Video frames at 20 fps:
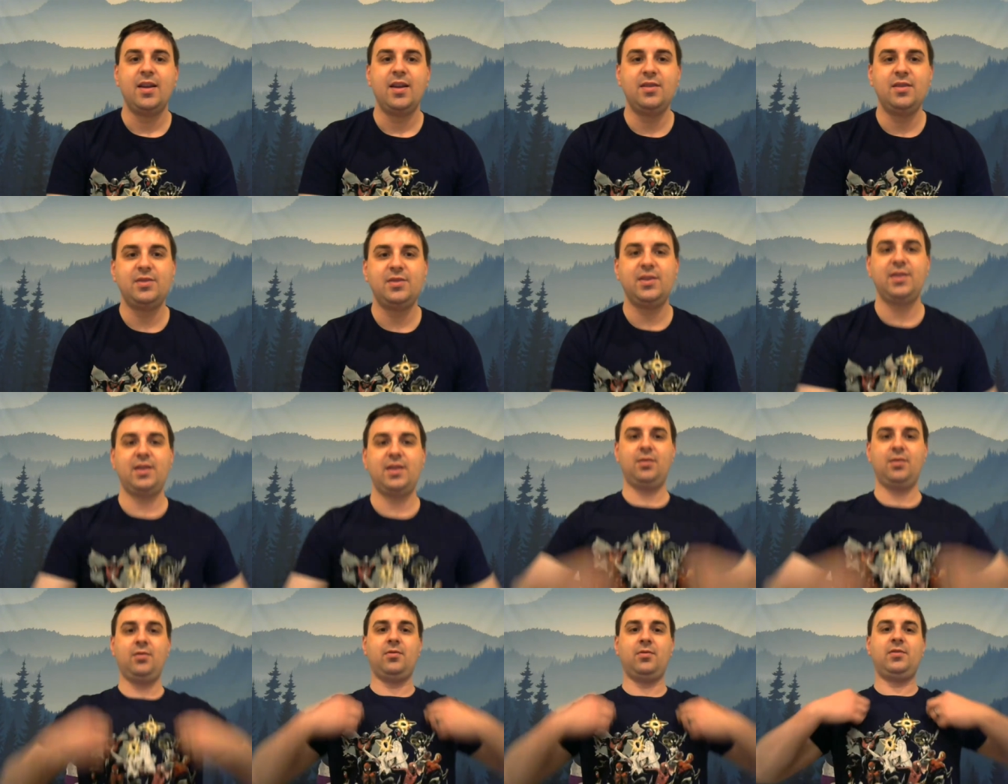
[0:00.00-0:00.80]
Here's the
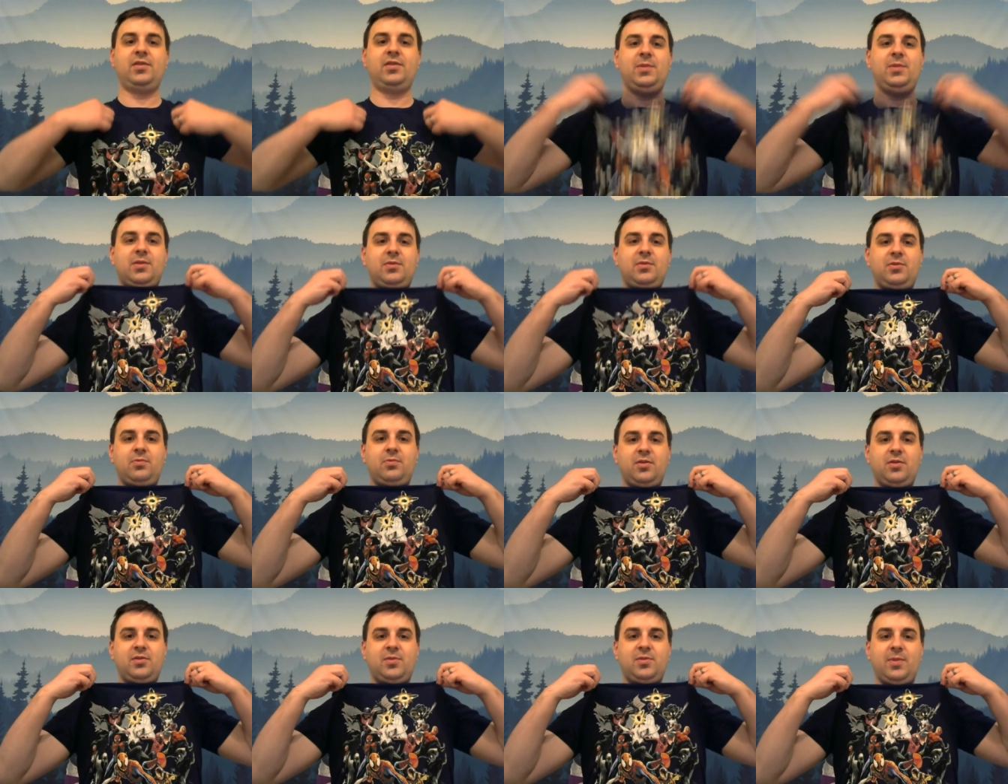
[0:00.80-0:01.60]
thing, oh, speaking of which,
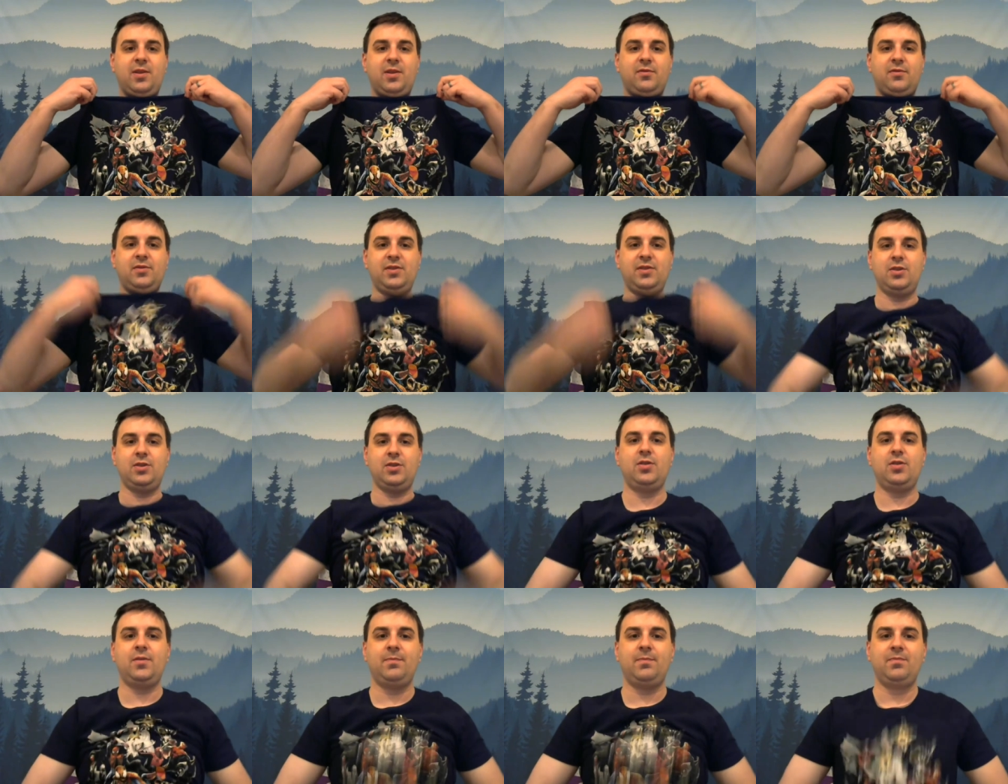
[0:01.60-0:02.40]
wearing a Spider-Verse
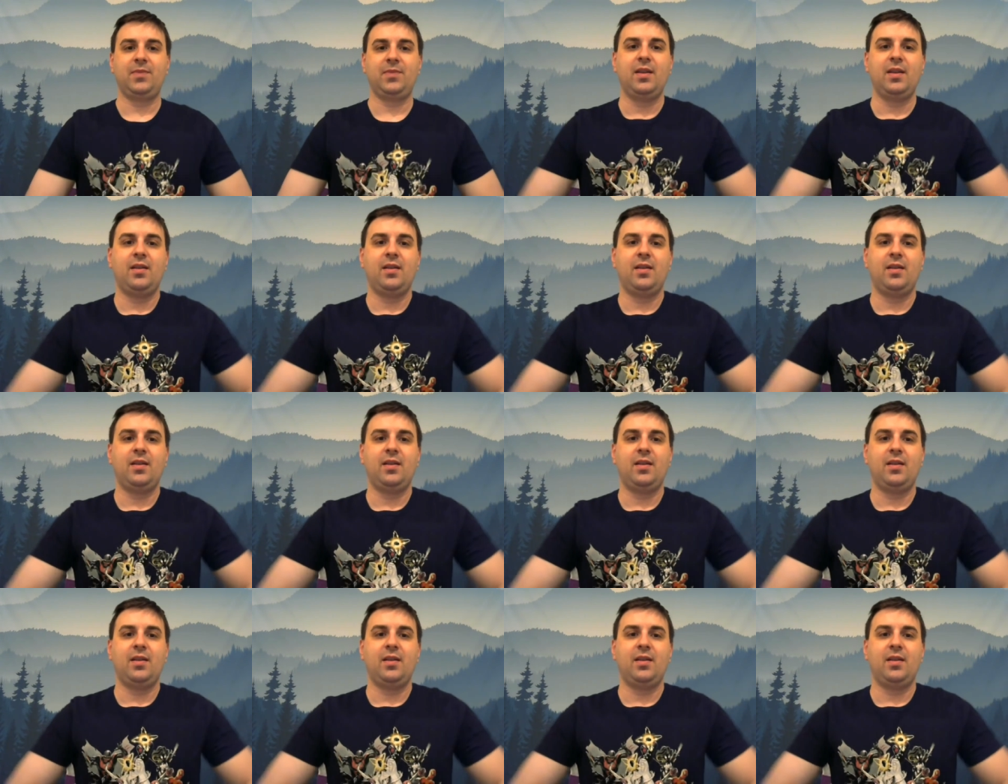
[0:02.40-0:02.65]
t-shirt.